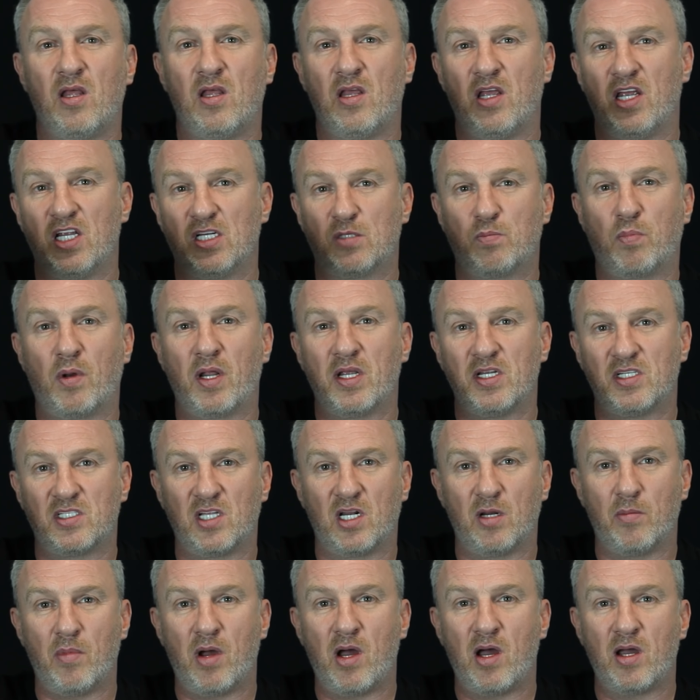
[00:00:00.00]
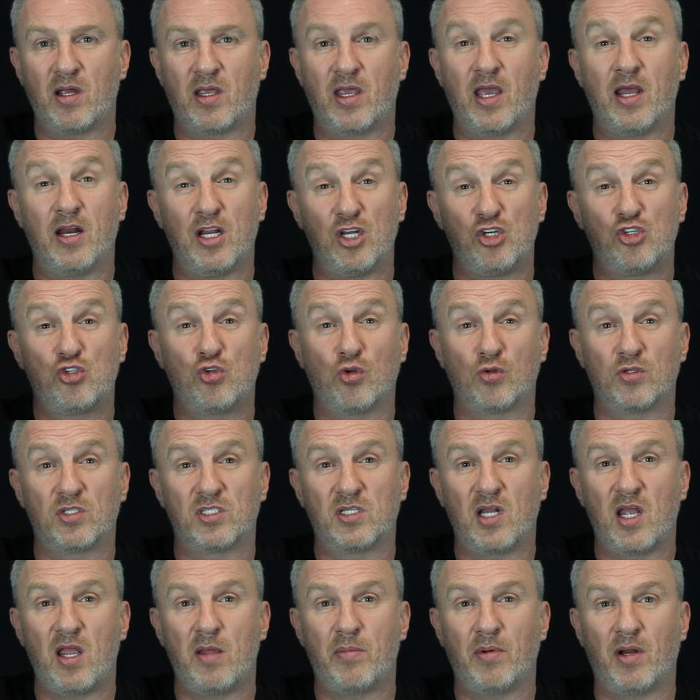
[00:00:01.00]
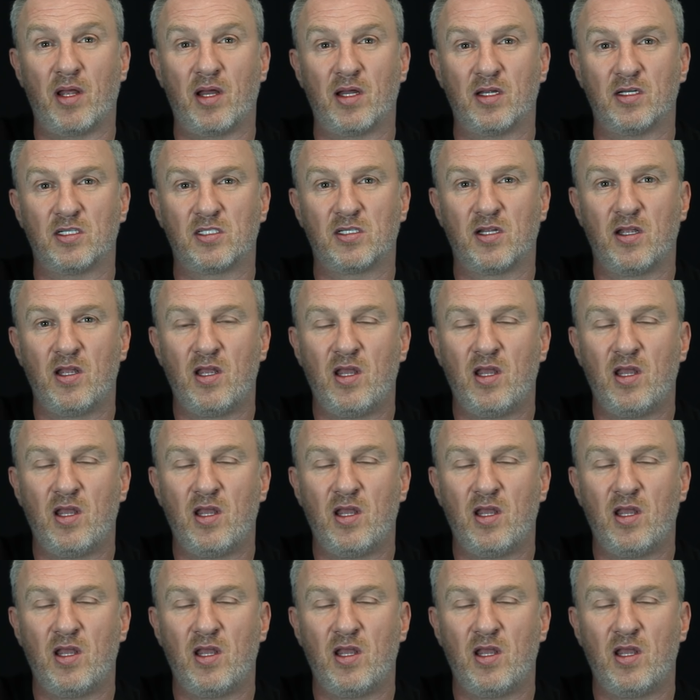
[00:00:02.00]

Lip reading: its place in the market and it should stabilise.